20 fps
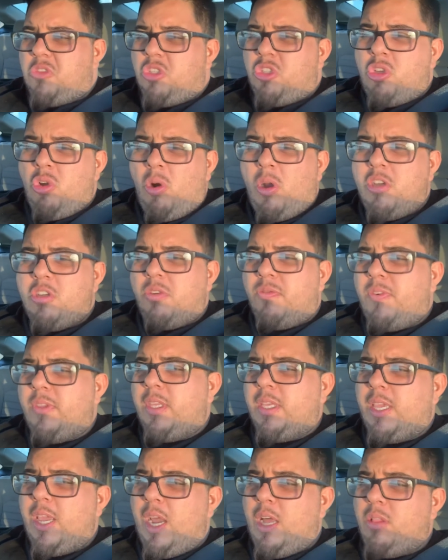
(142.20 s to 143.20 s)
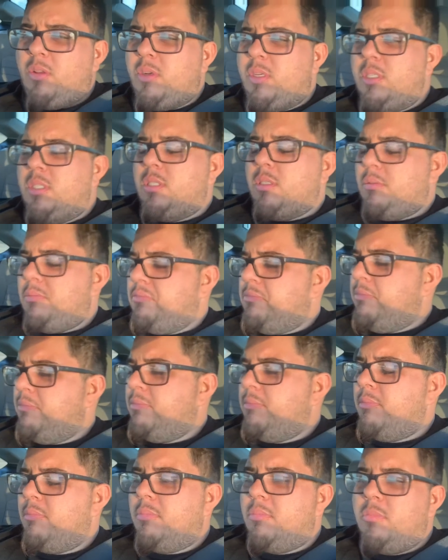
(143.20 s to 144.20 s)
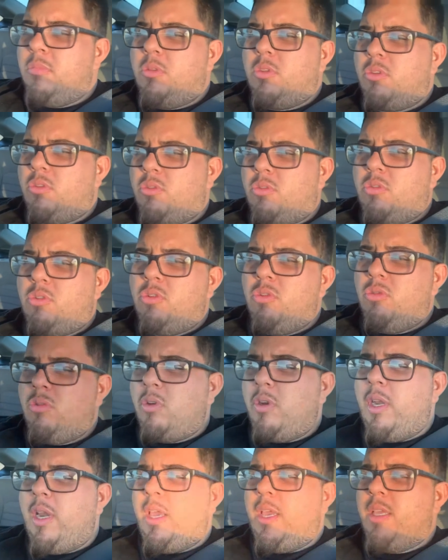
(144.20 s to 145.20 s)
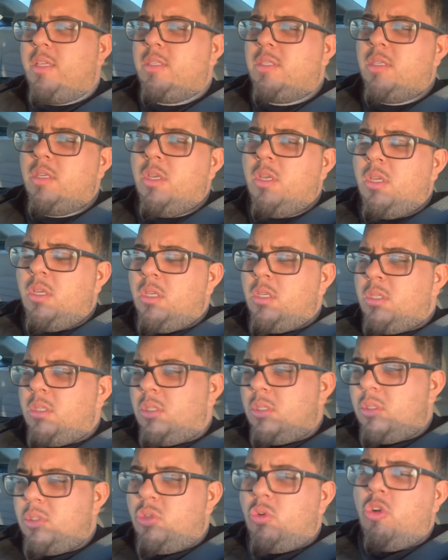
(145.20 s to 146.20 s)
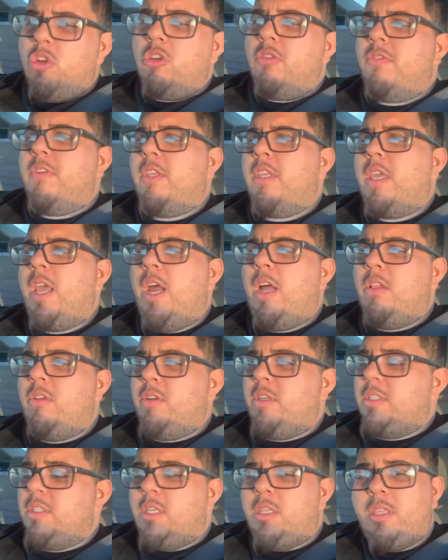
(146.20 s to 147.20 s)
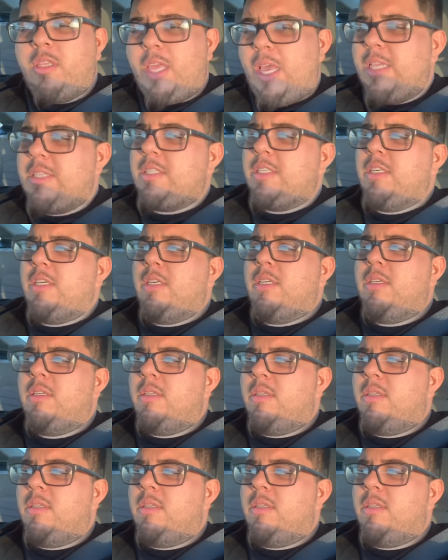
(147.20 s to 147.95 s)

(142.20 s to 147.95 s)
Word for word: 250 calories. Two, three days, 250 calories. That's it.